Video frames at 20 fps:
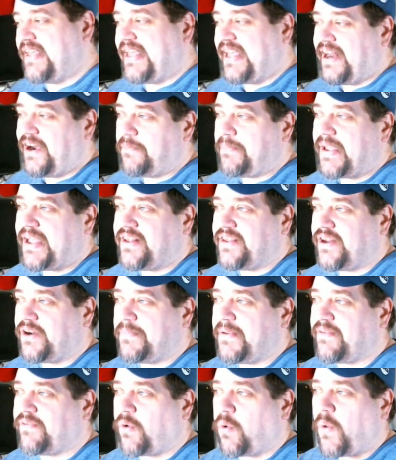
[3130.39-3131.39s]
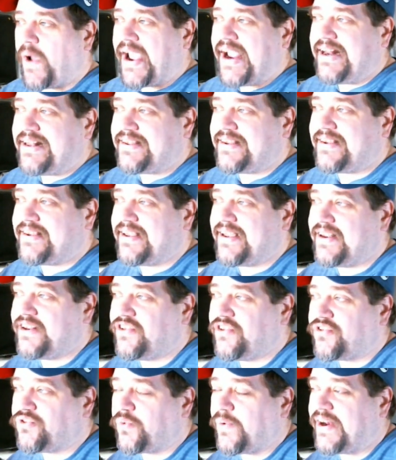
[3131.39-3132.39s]
it'll be a little bit of a wait
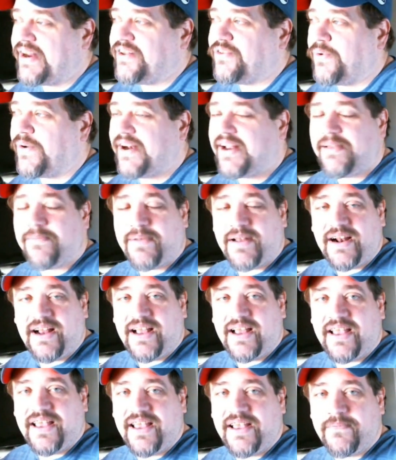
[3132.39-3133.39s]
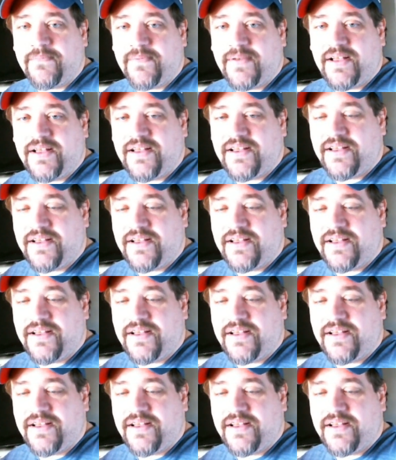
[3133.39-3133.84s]
until 2020, but I am